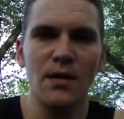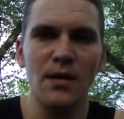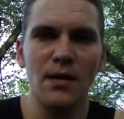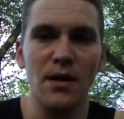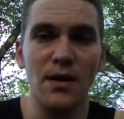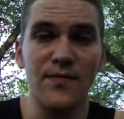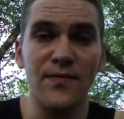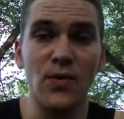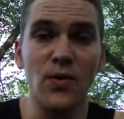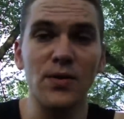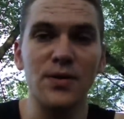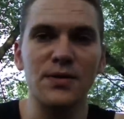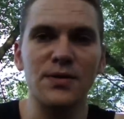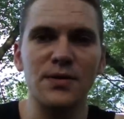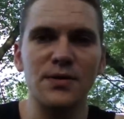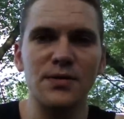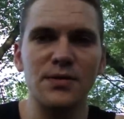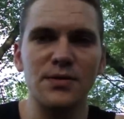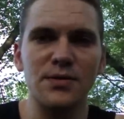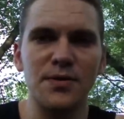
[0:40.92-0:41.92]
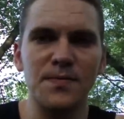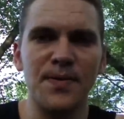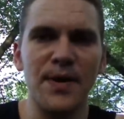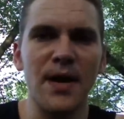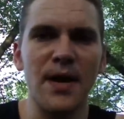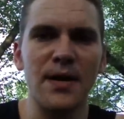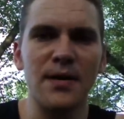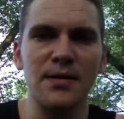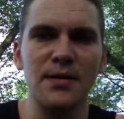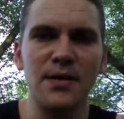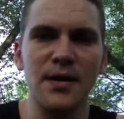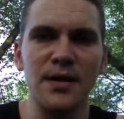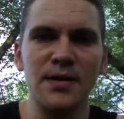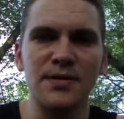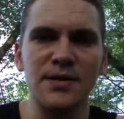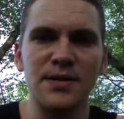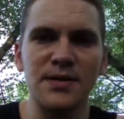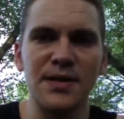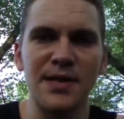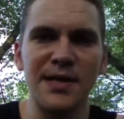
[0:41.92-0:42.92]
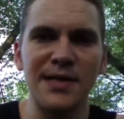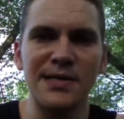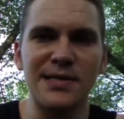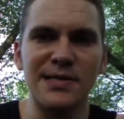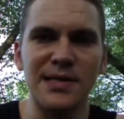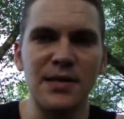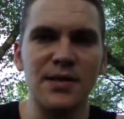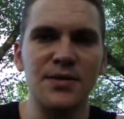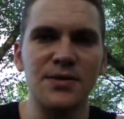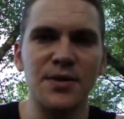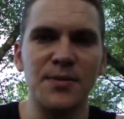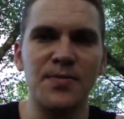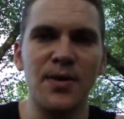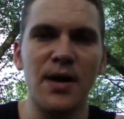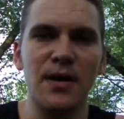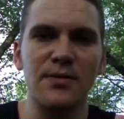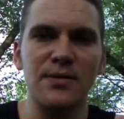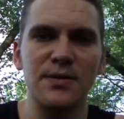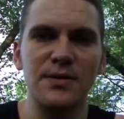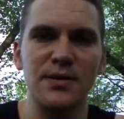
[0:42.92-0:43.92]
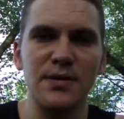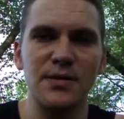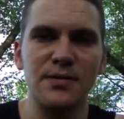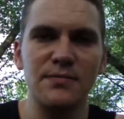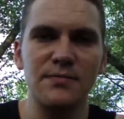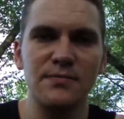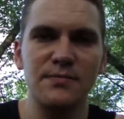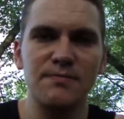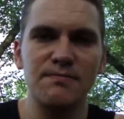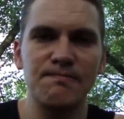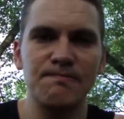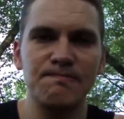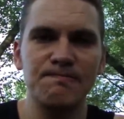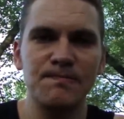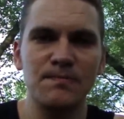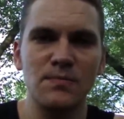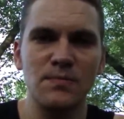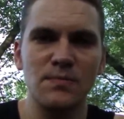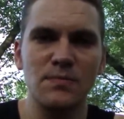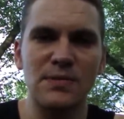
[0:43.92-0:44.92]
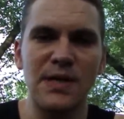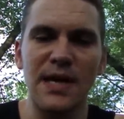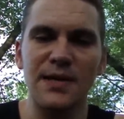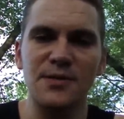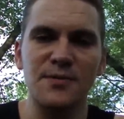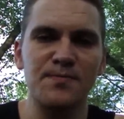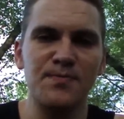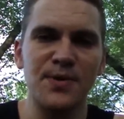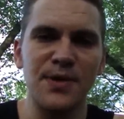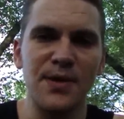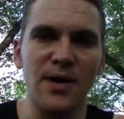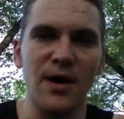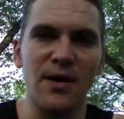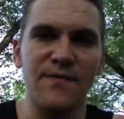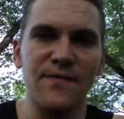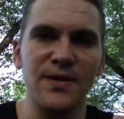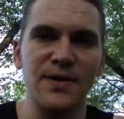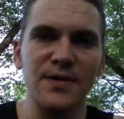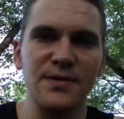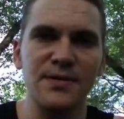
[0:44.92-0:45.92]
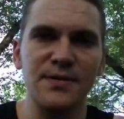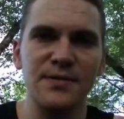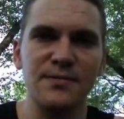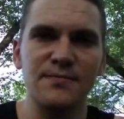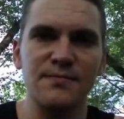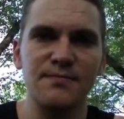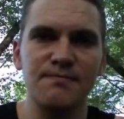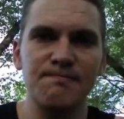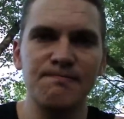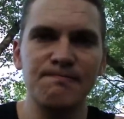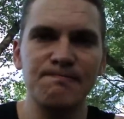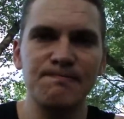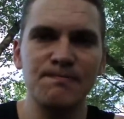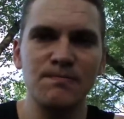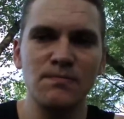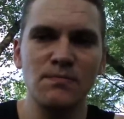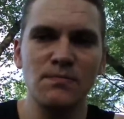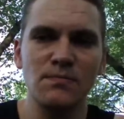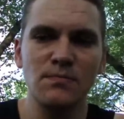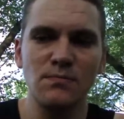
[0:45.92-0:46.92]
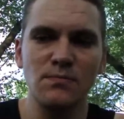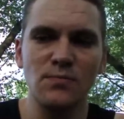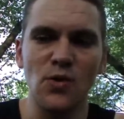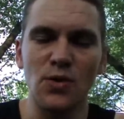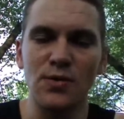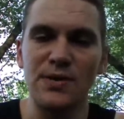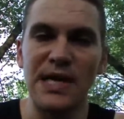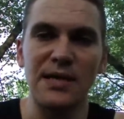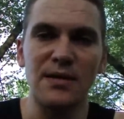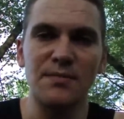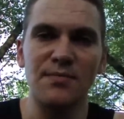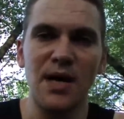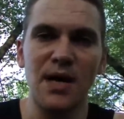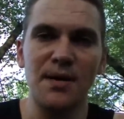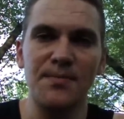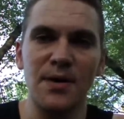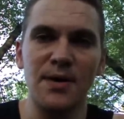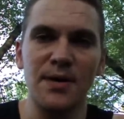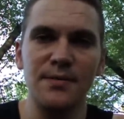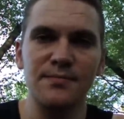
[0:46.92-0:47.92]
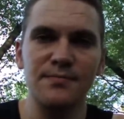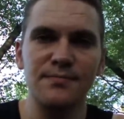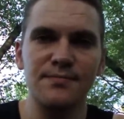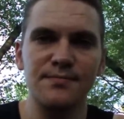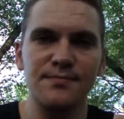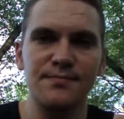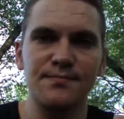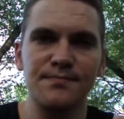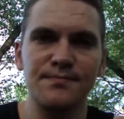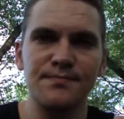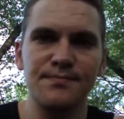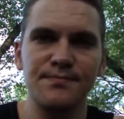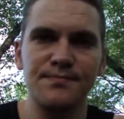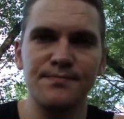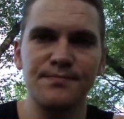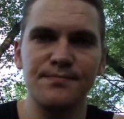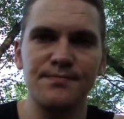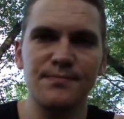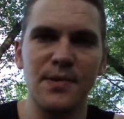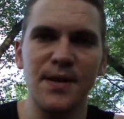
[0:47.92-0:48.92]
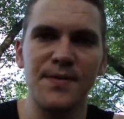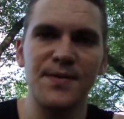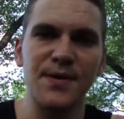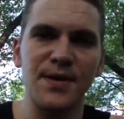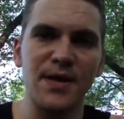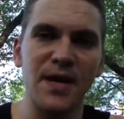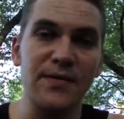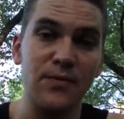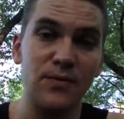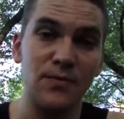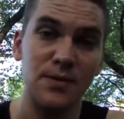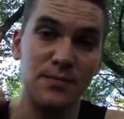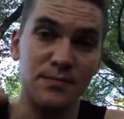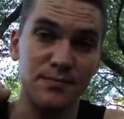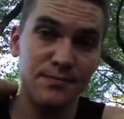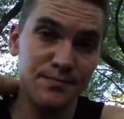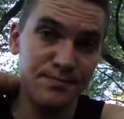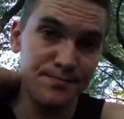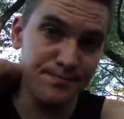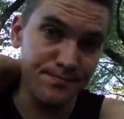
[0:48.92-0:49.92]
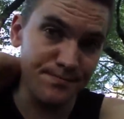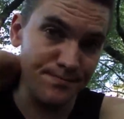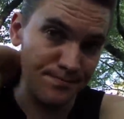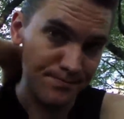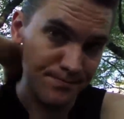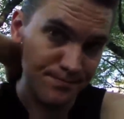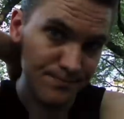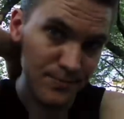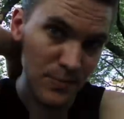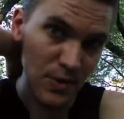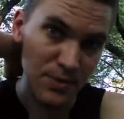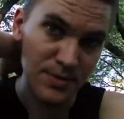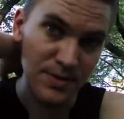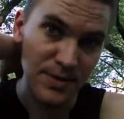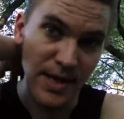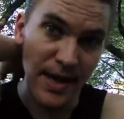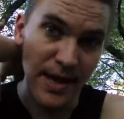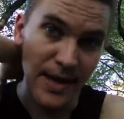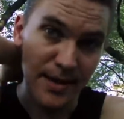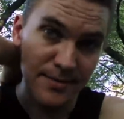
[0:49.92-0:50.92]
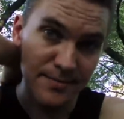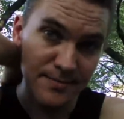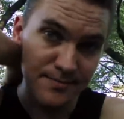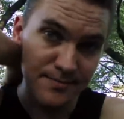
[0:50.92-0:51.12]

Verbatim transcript: of course, Japan needs to change its energy policy. That's pretty obvious. No doubt in my mind. I think everyone knows that.